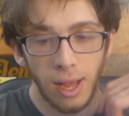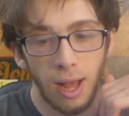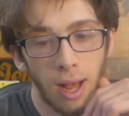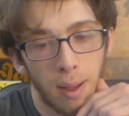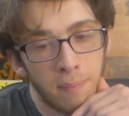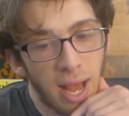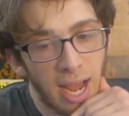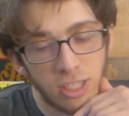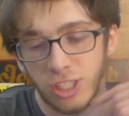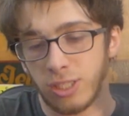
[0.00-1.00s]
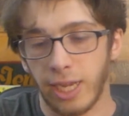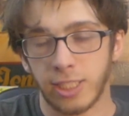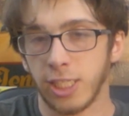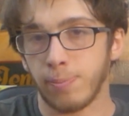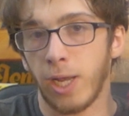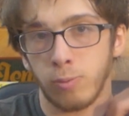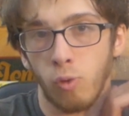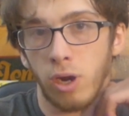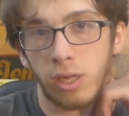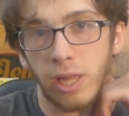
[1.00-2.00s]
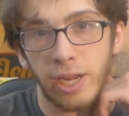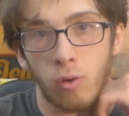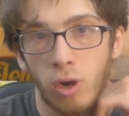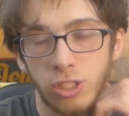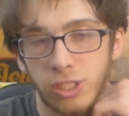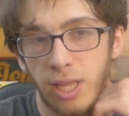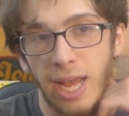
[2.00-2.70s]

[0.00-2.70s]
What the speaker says: I just like Tsitsipas more on clay courts.